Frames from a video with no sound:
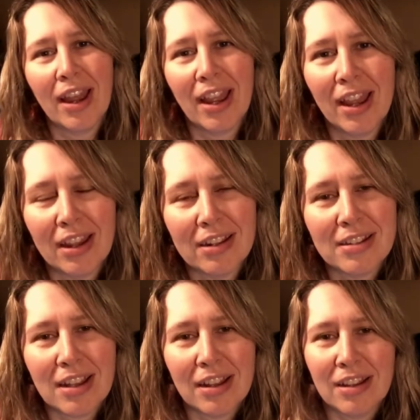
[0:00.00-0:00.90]

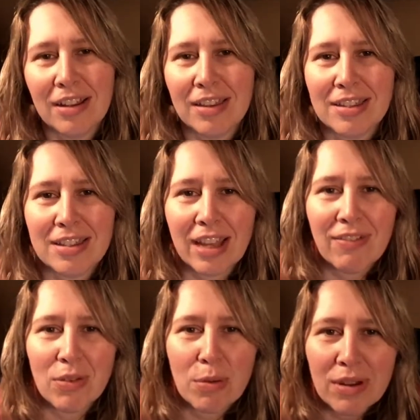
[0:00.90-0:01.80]
and the state
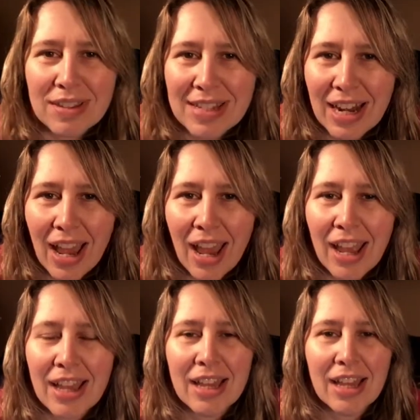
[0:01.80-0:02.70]
of the world
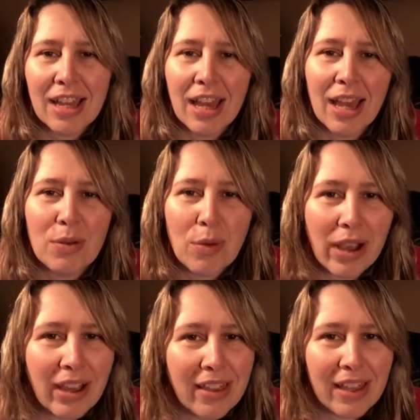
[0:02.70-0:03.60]
today and
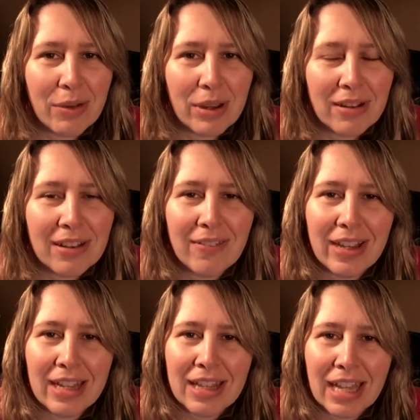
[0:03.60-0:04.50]
why I think we are
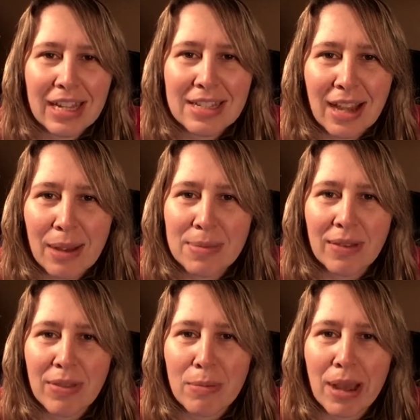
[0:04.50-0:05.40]
living in the end times
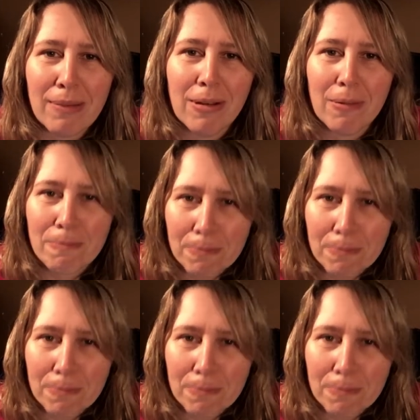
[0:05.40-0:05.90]
of the Bible.